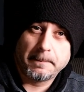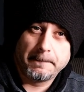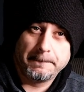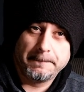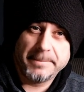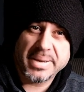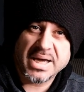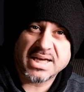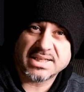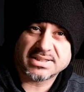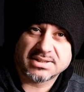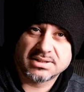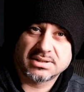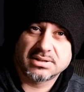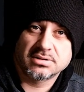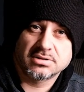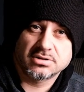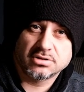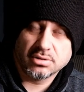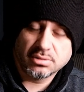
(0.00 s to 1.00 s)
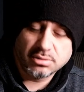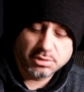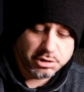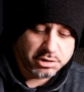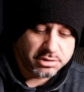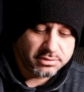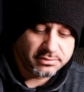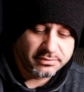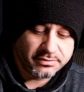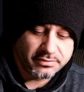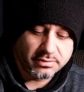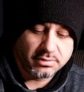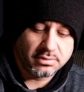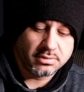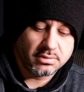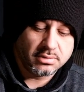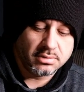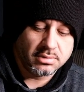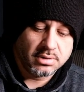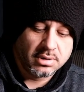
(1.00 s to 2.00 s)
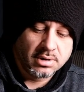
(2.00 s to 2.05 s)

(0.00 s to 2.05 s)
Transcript: best solution for